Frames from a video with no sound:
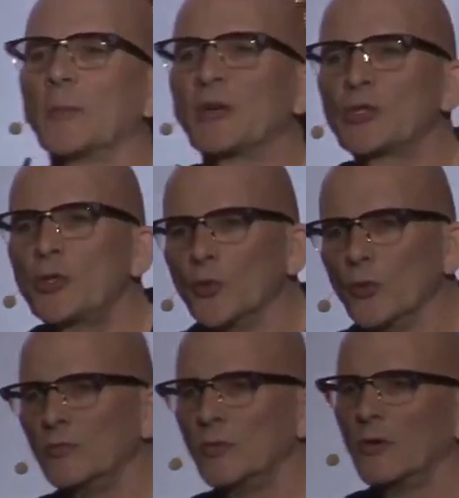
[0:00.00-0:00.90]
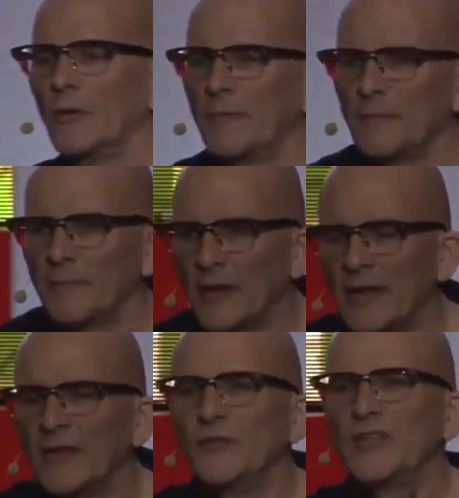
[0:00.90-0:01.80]
Number two,
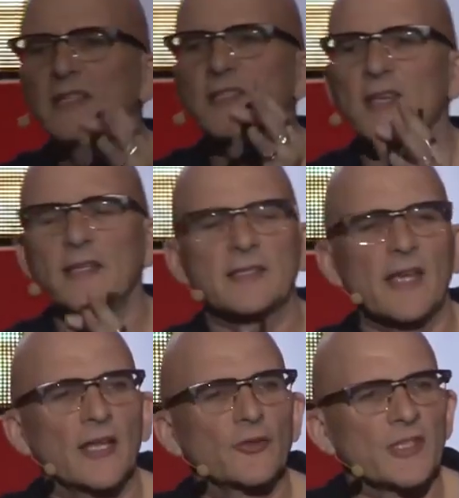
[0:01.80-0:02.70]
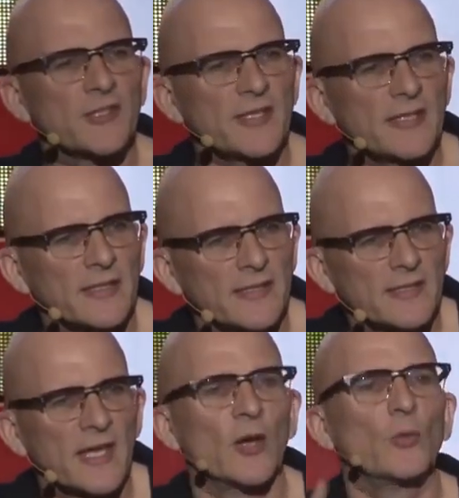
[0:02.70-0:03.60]
these 600
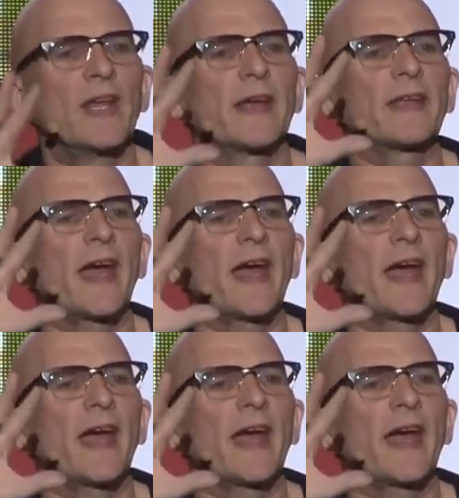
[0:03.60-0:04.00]
cities will